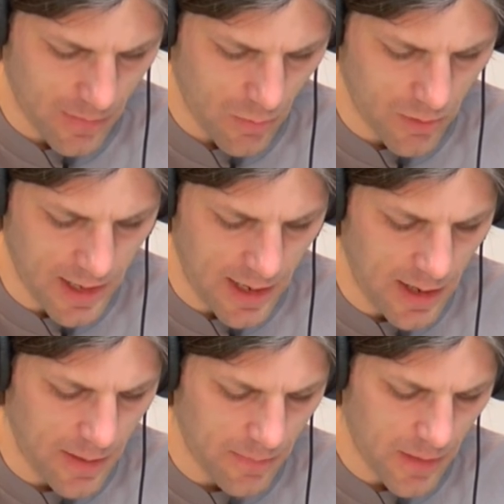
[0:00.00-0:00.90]
Was there
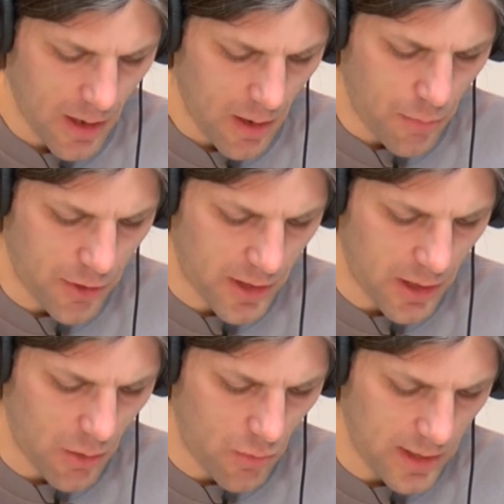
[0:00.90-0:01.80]
any
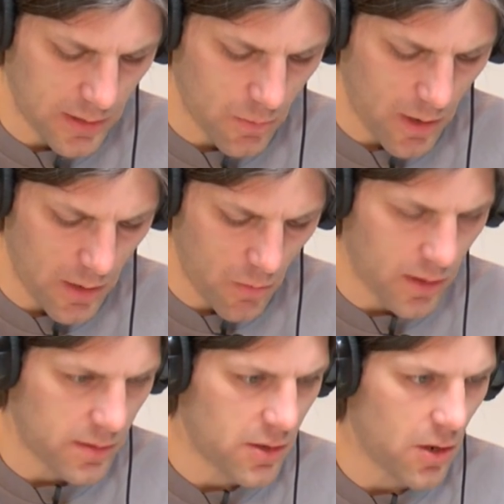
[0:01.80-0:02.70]
particular reason why you
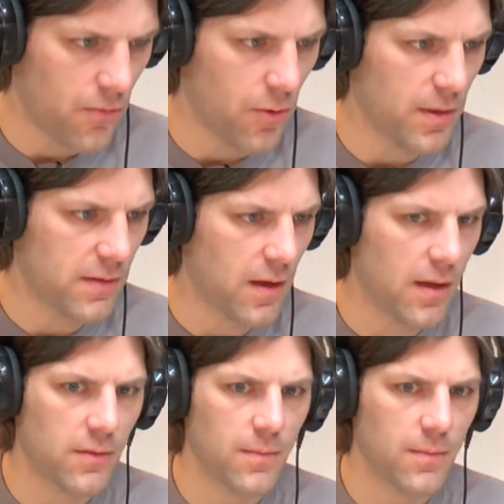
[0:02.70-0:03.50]
wanted to go for mid-size?